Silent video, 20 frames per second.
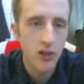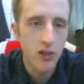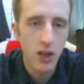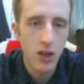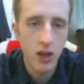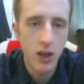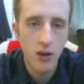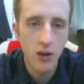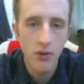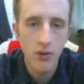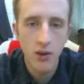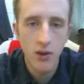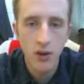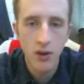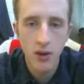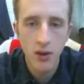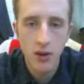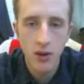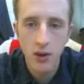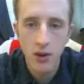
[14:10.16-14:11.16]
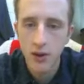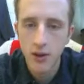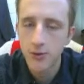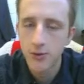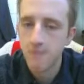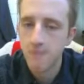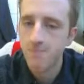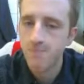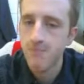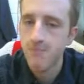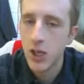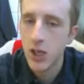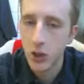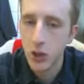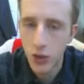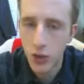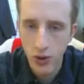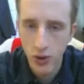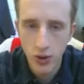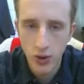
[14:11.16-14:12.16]
Save,
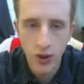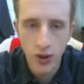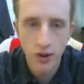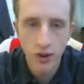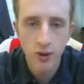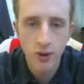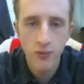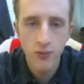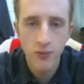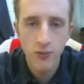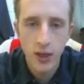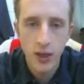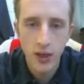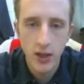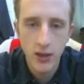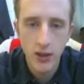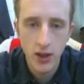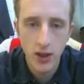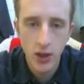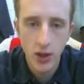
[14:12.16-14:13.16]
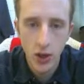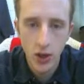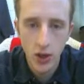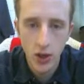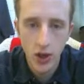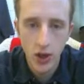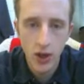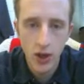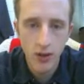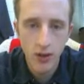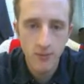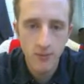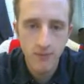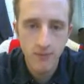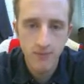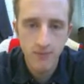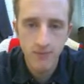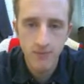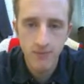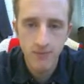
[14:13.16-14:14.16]
Internal Error. That's not good.
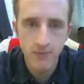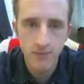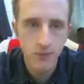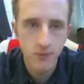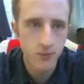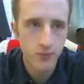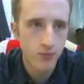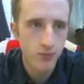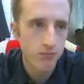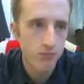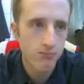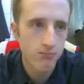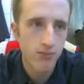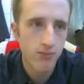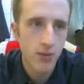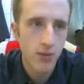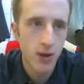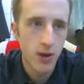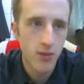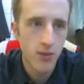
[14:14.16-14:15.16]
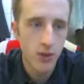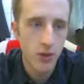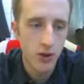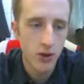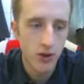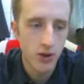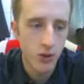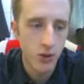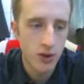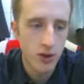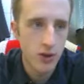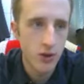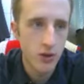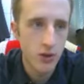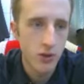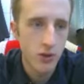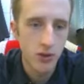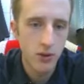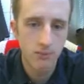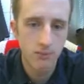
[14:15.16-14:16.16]
Not sure why this is
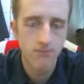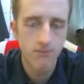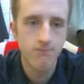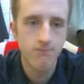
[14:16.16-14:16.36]
doing it.